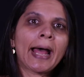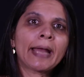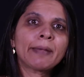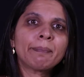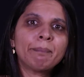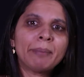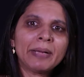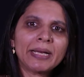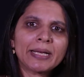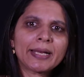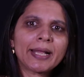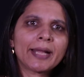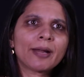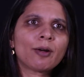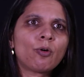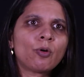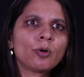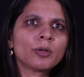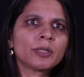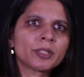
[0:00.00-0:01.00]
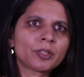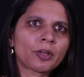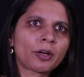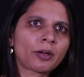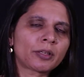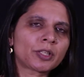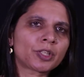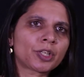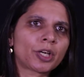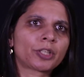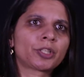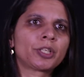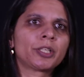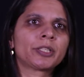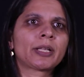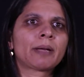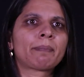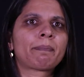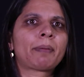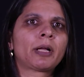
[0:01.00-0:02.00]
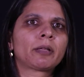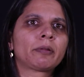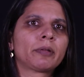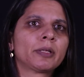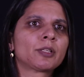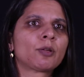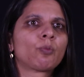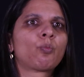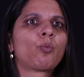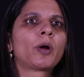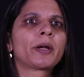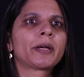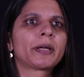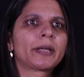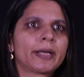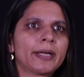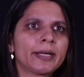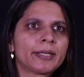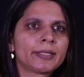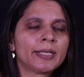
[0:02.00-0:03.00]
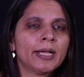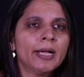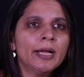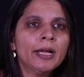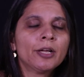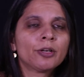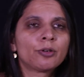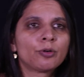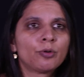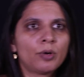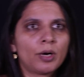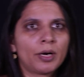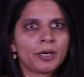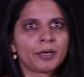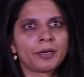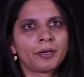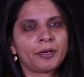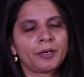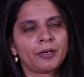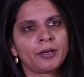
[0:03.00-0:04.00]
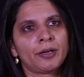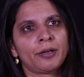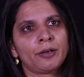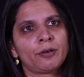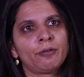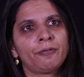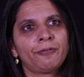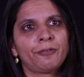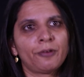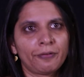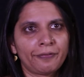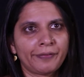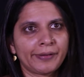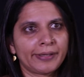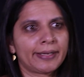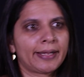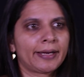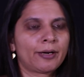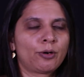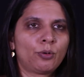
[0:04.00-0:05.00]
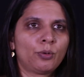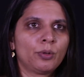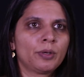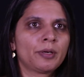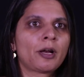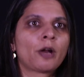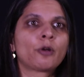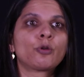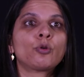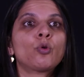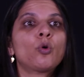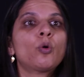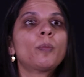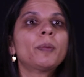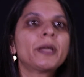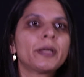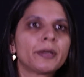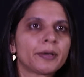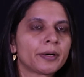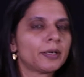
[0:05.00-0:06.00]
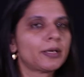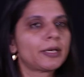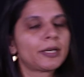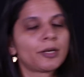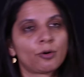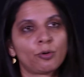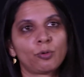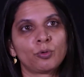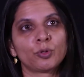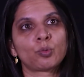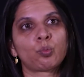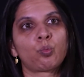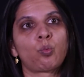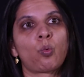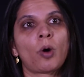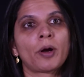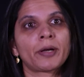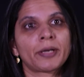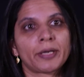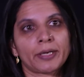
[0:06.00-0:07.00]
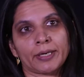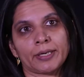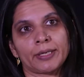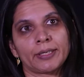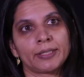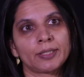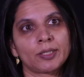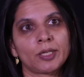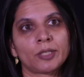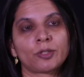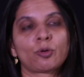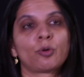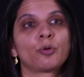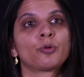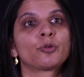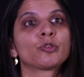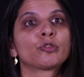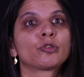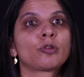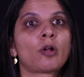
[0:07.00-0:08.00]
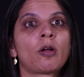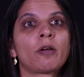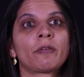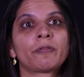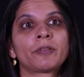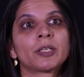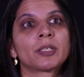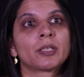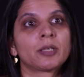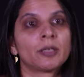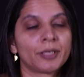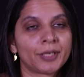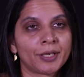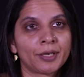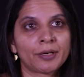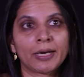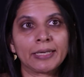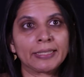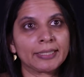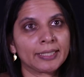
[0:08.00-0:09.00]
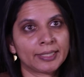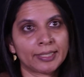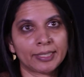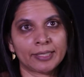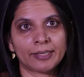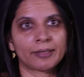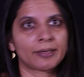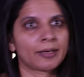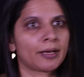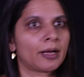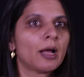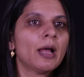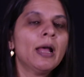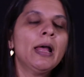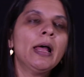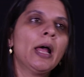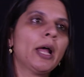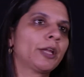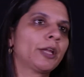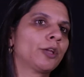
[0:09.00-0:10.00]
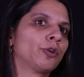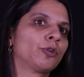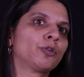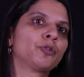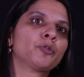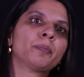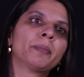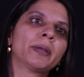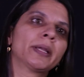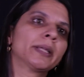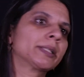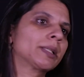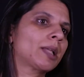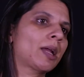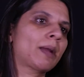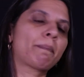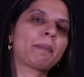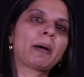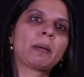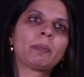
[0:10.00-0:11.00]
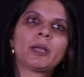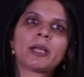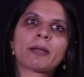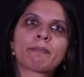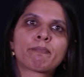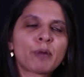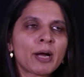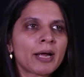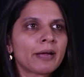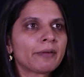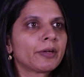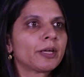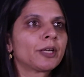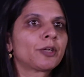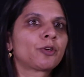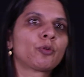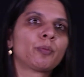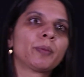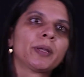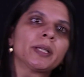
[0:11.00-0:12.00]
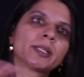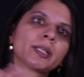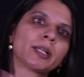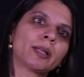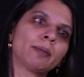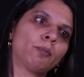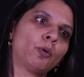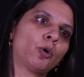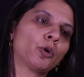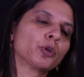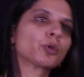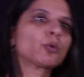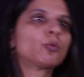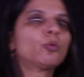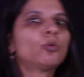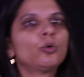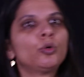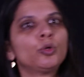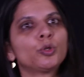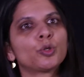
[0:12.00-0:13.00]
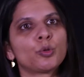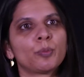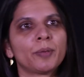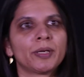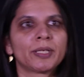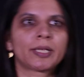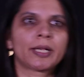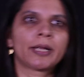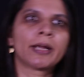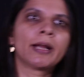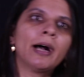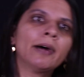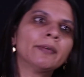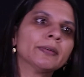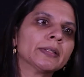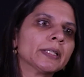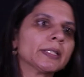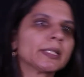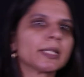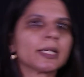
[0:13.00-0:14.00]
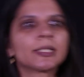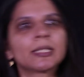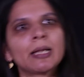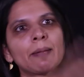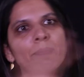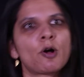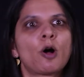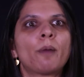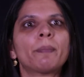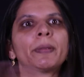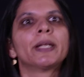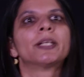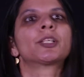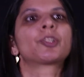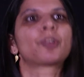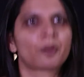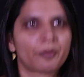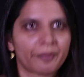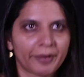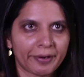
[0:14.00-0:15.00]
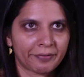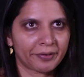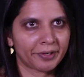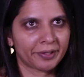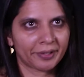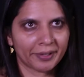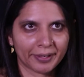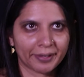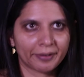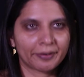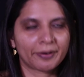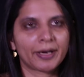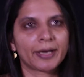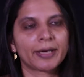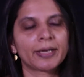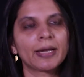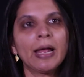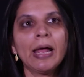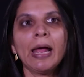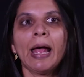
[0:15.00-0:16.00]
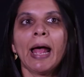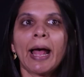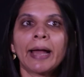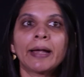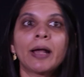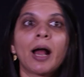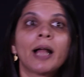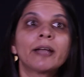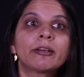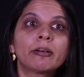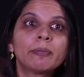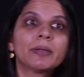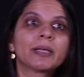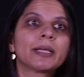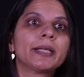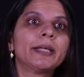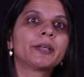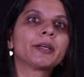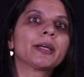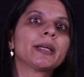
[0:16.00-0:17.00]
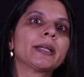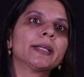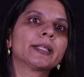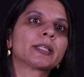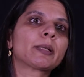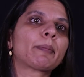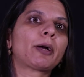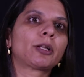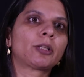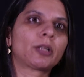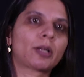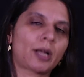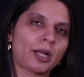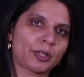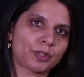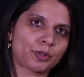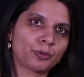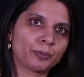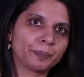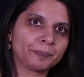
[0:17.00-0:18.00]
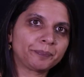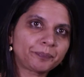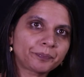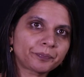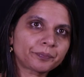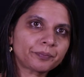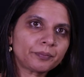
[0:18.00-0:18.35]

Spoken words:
and build their own sort of structures and pathways of what it takes to fulfill that goal. Now, nobody really knows what it is that's going to solve this learning crisis in India. You know, you may say public, private, you may say more schools, you may say governance, it's some combination of everything, right? And ultimately, it really is about the classroom.